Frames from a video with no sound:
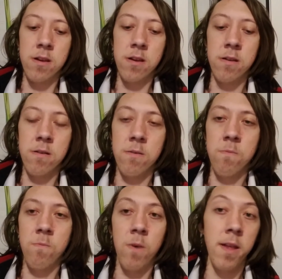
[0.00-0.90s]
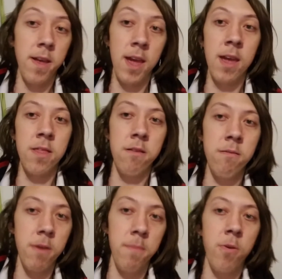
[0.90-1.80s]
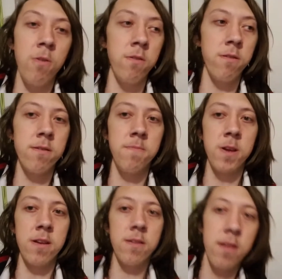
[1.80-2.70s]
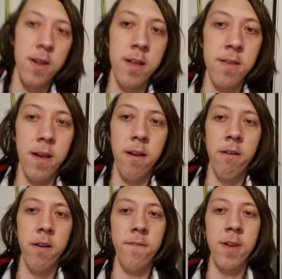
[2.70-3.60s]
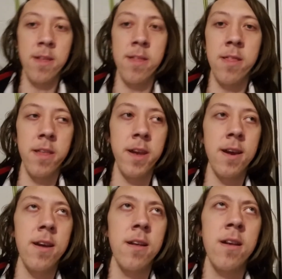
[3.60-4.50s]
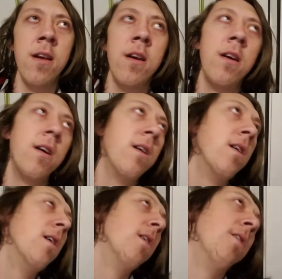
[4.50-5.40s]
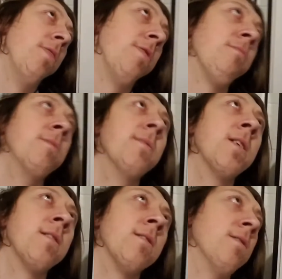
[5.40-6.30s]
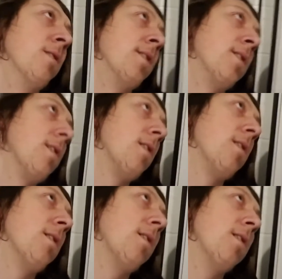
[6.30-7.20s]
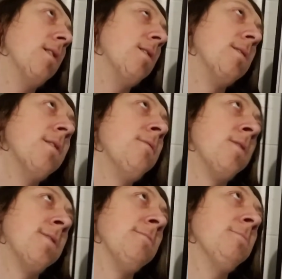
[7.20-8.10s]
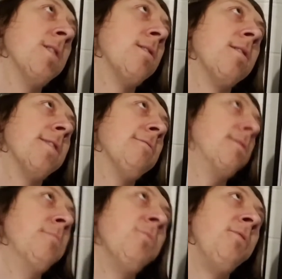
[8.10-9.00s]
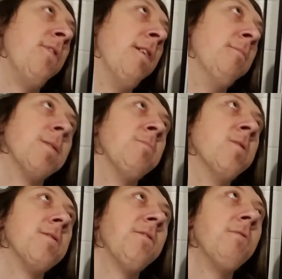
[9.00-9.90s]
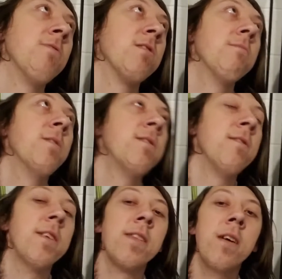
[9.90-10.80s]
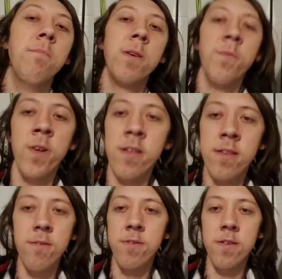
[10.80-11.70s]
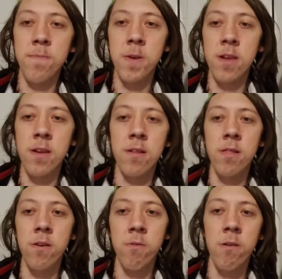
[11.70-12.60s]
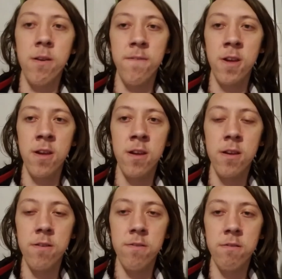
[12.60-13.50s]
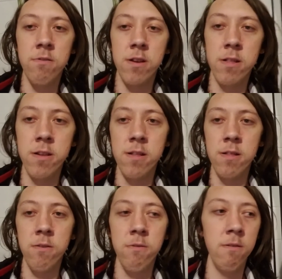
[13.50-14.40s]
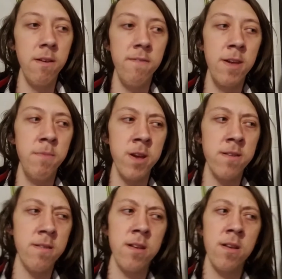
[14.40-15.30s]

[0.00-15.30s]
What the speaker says: or why they can three bet polar is because it is higher EV than like three betting to like, instead of like three betting to 13.5 big blinds, if you three bet to like 10 big blinds, it would just be lower EV, strictly lower EV, because